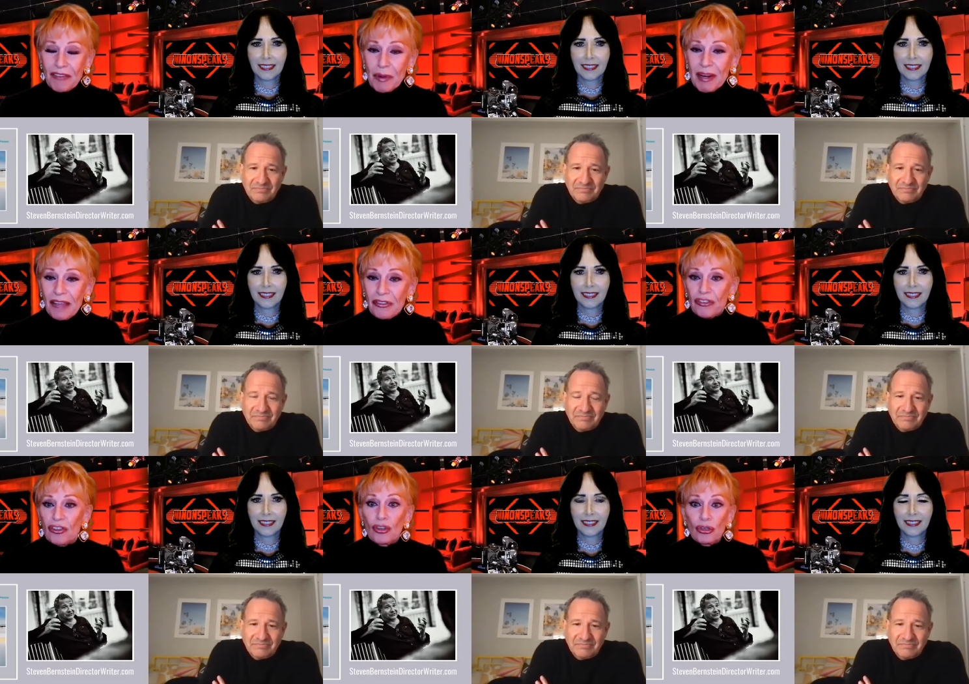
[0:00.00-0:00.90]
Speaker 1: everybody has
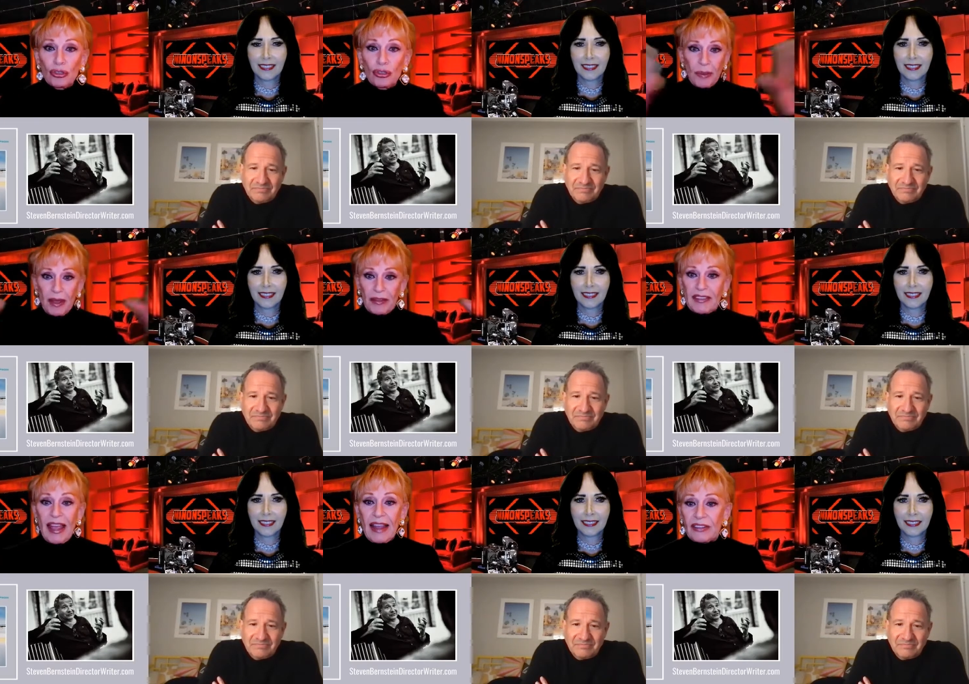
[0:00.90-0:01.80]
this illusion about
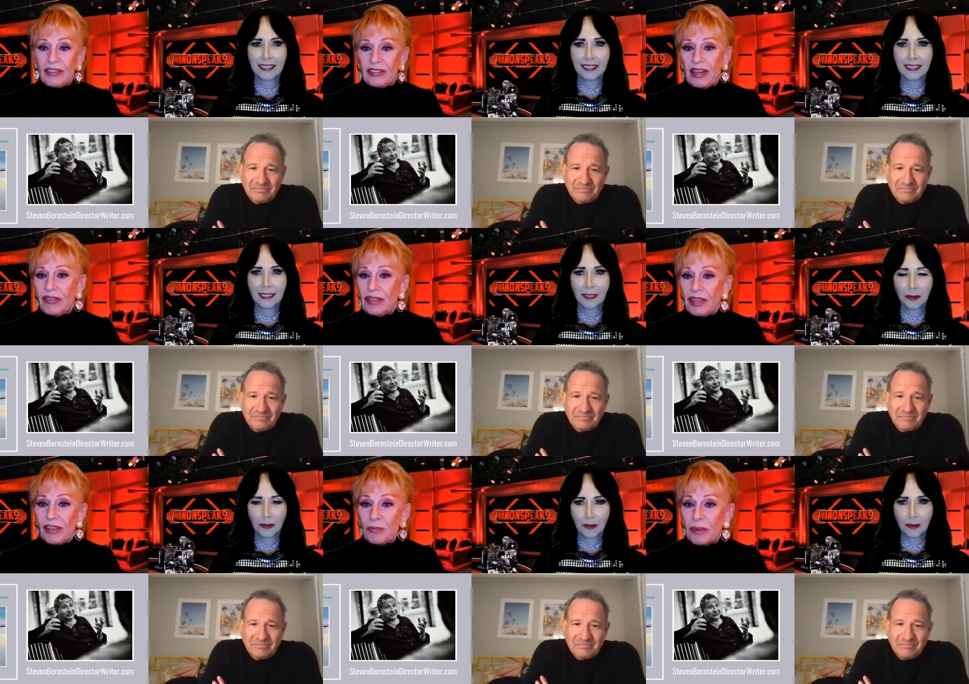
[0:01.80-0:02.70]
these actors and
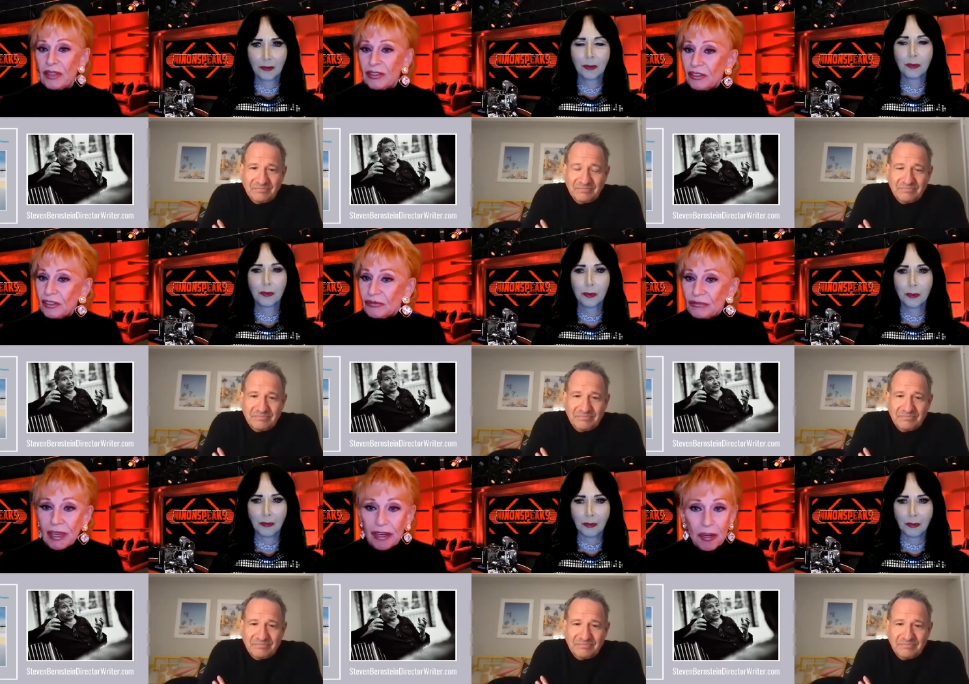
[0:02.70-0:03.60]
everything else, but they're just
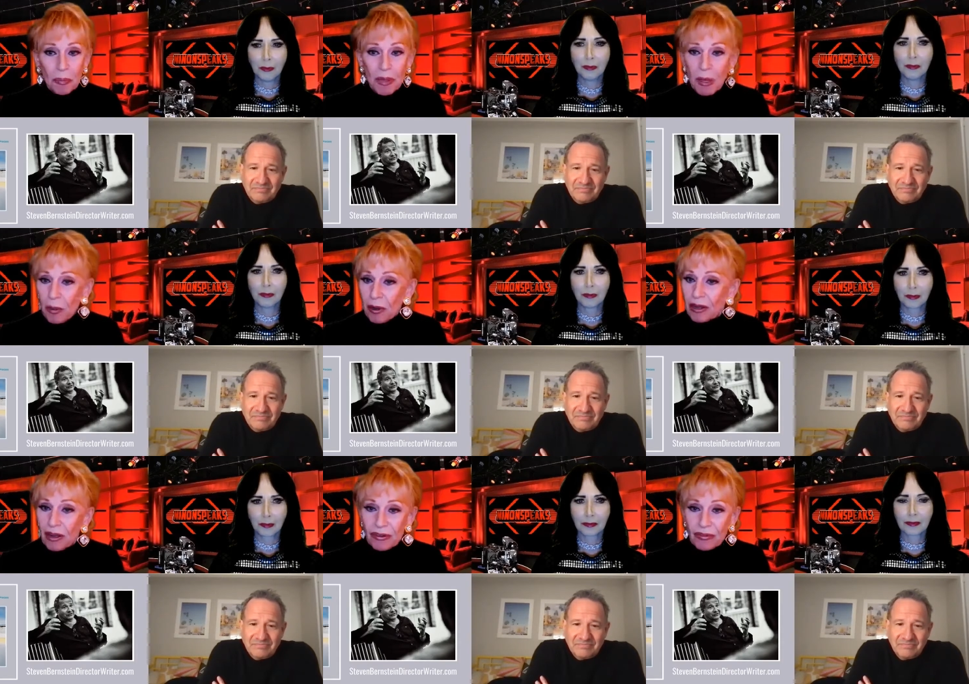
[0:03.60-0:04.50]
regular
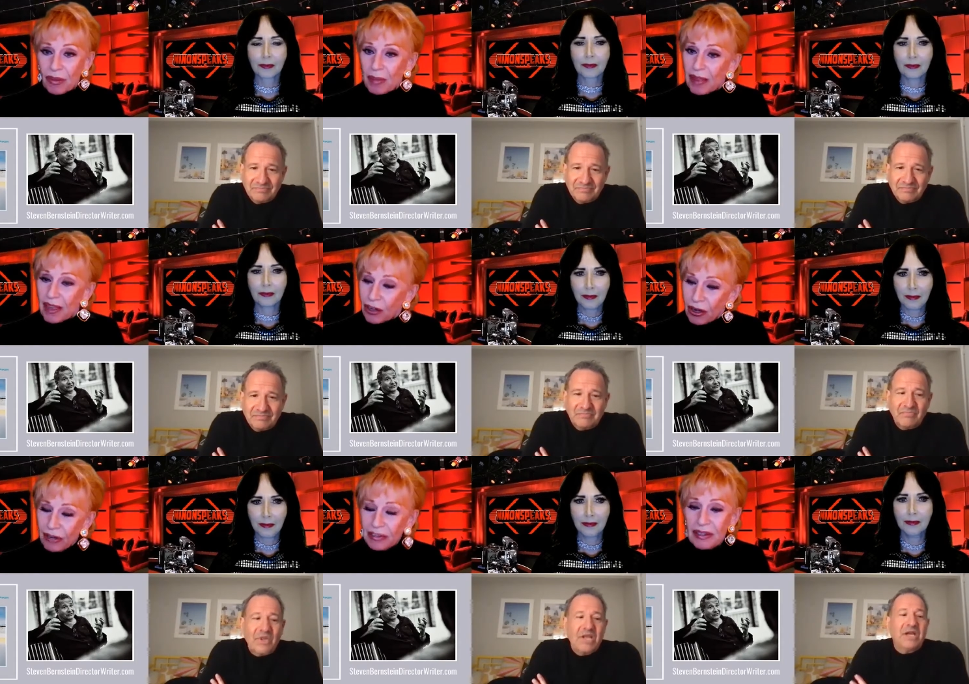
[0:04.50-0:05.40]
people, a lot of them, are they
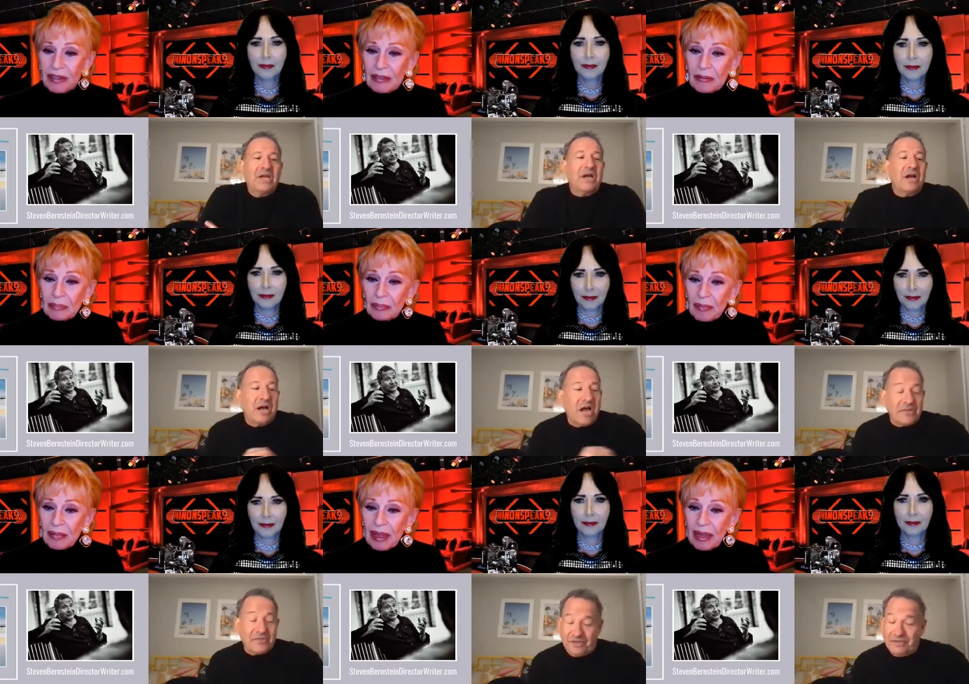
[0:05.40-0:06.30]
not?
Speaker 2: Uh,
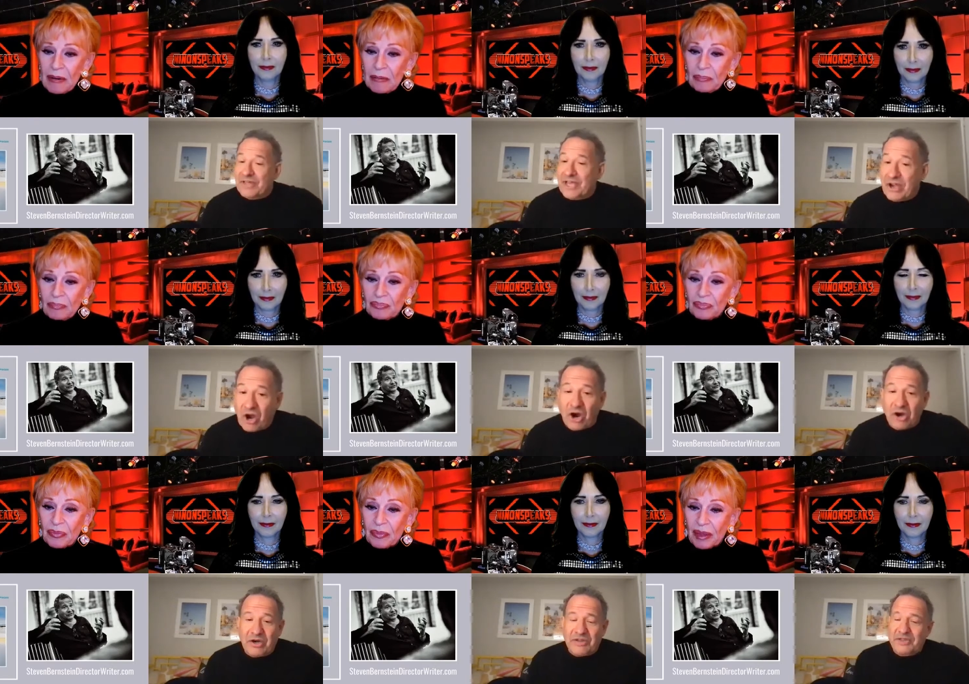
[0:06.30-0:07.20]
I think they
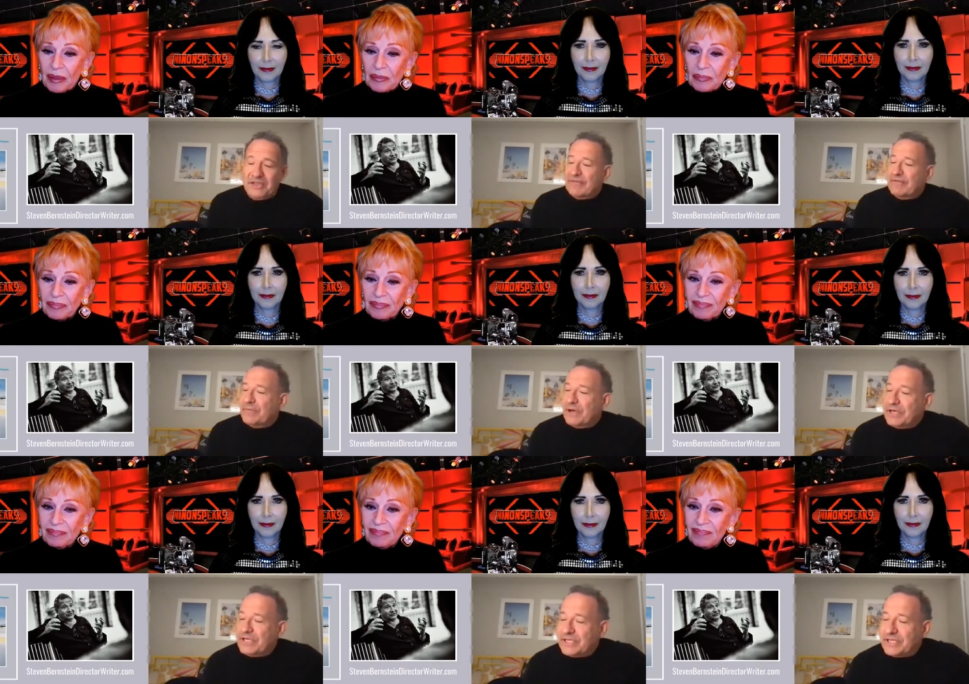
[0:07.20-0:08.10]
are. I think
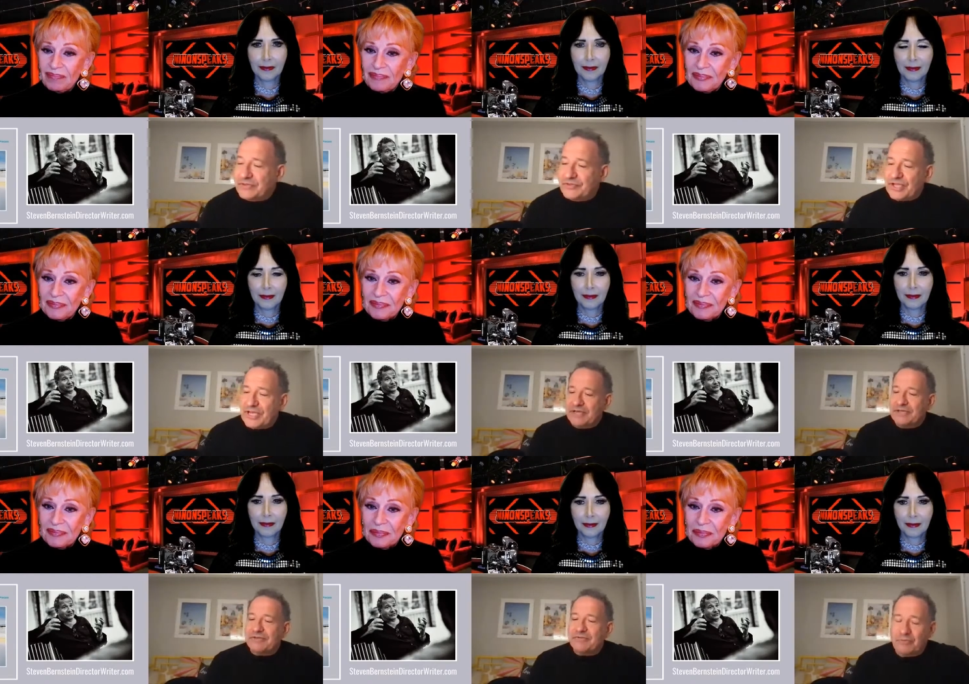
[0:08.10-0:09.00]
everybody is,
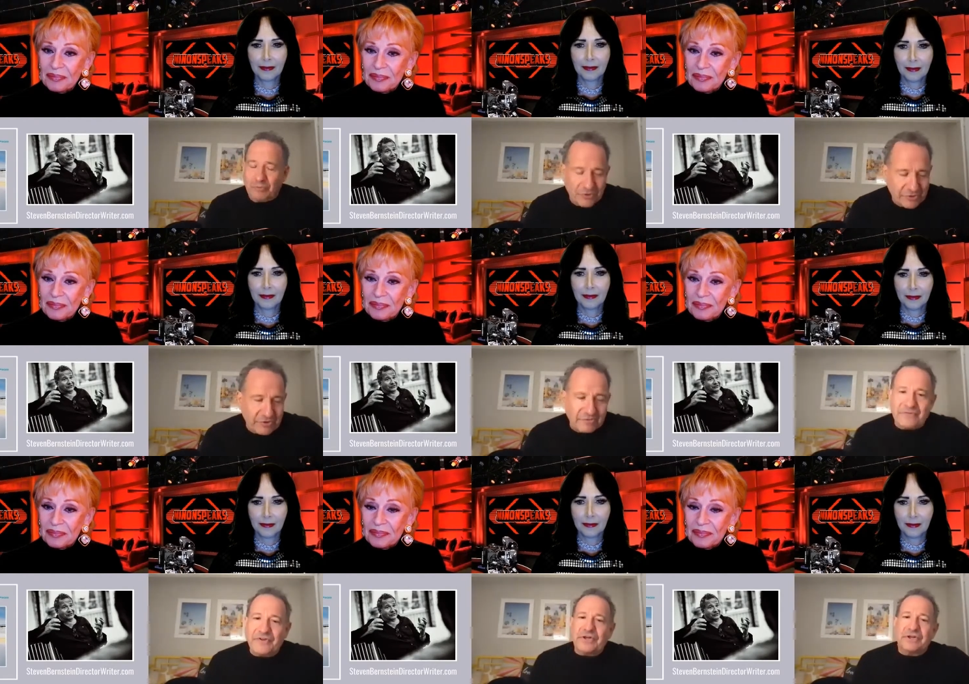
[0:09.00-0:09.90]
and with their
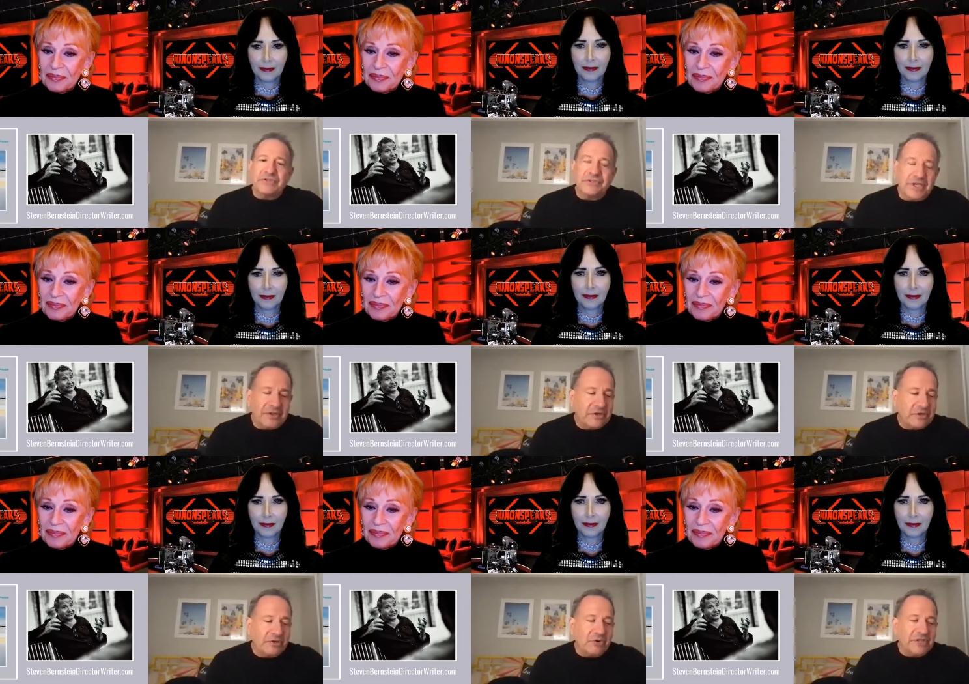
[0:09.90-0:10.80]
fears and
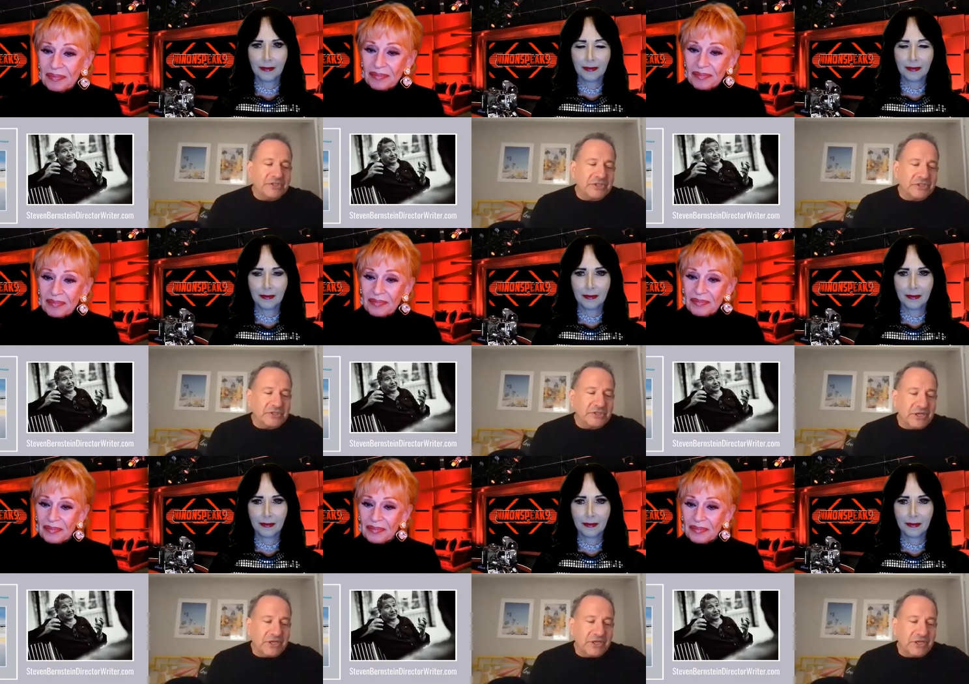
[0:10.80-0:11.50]
their graces,